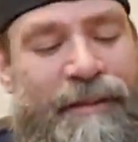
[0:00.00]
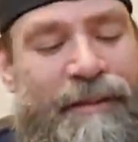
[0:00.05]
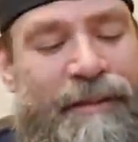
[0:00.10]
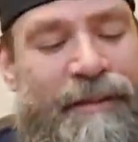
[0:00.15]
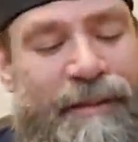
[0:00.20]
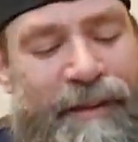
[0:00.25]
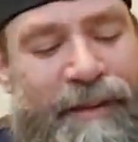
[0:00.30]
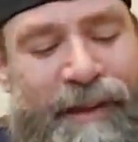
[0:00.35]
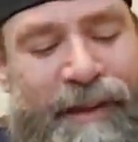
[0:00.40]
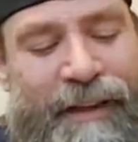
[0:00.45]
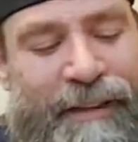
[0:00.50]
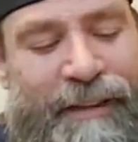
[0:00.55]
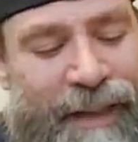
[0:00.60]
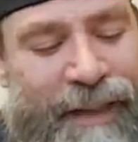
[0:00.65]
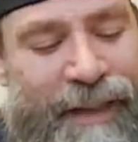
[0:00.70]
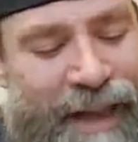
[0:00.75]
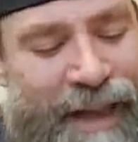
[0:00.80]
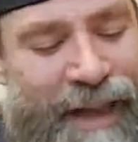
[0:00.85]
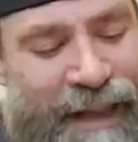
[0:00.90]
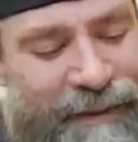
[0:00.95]
look at
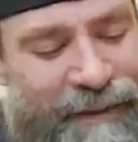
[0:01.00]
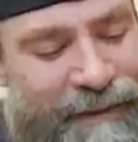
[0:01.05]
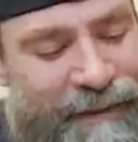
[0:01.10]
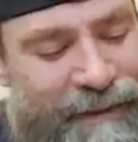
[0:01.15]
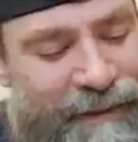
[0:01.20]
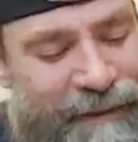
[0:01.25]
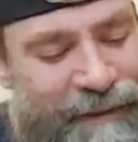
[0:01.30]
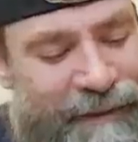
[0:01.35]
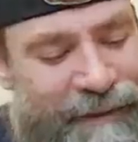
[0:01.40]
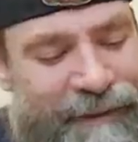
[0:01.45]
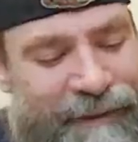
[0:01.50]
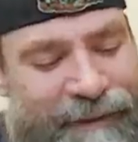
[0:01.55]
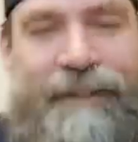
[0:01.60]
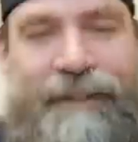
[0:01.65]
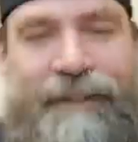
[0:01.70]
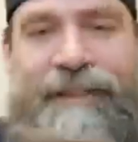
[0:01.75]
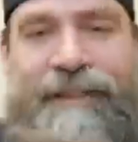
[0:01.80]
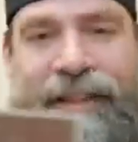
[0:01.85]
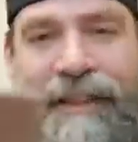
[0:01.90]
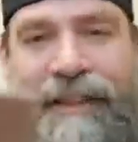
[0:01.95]
that. You can
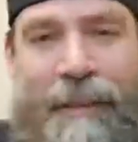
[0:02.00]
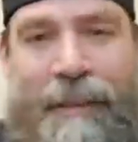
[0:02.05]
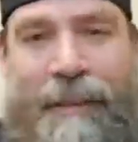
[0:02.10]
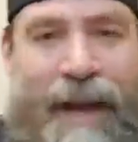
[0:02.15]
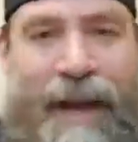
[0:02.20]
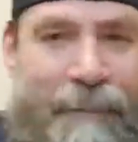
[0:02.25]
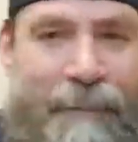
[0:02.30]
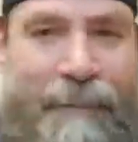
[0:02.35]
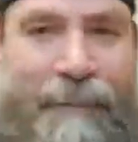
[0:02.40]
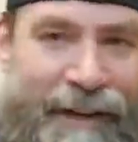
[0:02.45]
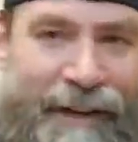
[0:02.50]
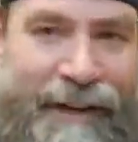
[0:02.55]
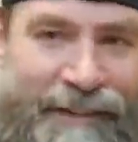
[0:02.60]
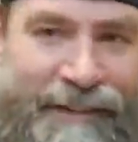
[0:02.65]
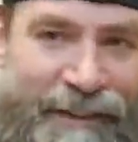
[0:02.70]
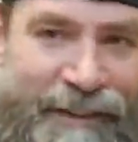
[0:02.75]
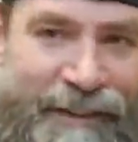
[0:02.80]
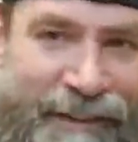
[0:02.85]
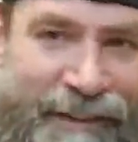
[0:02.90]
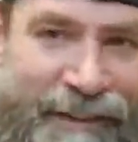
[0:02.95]
see the pop rocks
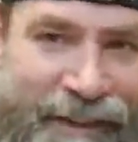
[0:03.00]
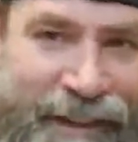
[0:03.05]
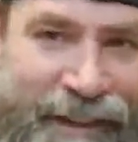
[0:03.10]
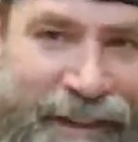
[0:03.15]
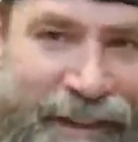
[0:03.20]
in